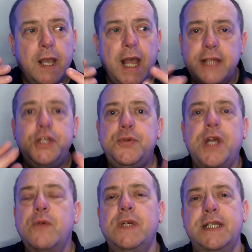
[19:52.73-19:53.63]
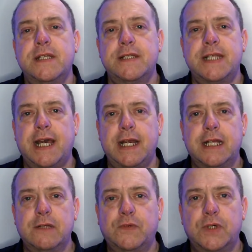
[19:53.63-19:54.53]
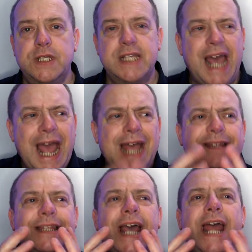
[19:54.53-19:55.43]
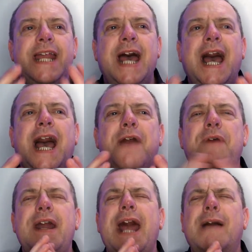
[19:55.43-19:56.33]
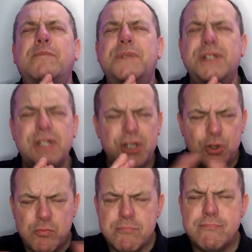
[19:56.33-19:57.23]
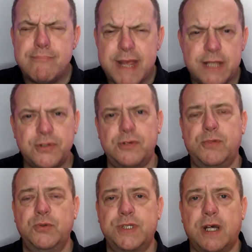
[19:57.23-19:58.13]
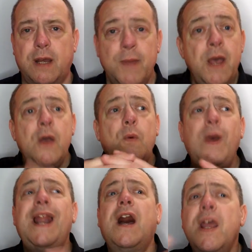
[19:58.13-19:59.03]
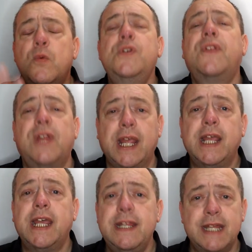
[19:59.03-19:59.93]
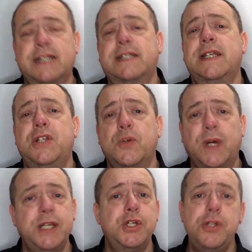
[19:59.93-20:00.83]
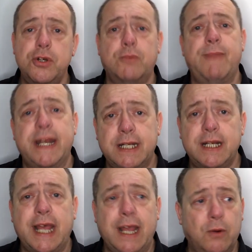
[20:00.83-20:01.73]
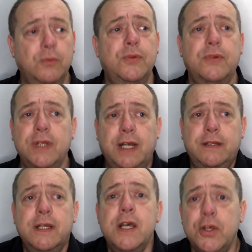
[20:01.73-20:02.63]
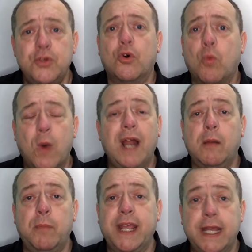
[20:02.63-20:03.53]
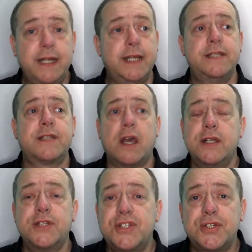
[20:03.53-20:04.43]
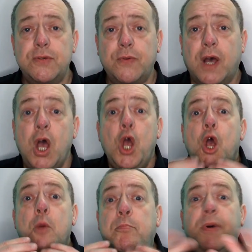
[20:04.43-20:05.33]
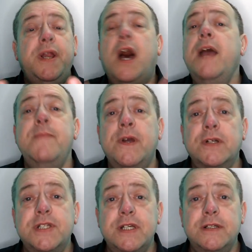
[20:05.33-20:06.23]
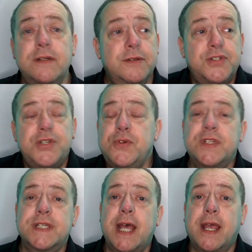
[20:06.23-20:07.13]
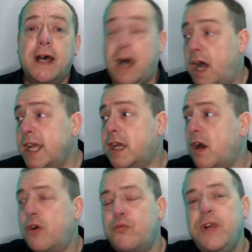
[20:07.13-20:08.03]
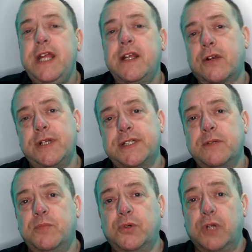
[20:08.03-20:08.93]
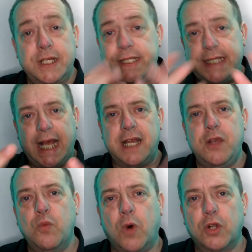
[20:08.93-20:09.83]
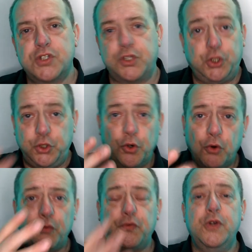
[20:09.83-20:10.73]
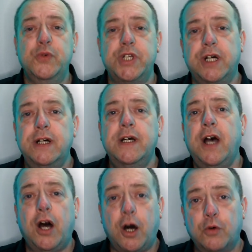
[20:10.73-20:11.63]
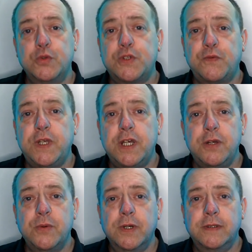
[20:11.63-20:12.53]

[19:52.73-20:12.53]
And you don't listen to that little voice and then have an absolute miserable time. Well, I would think in situation your mental health and your well-being is going to suffer. But I'm not a soothsayer. I can't read a crystal ball and tell you what your future holds for you.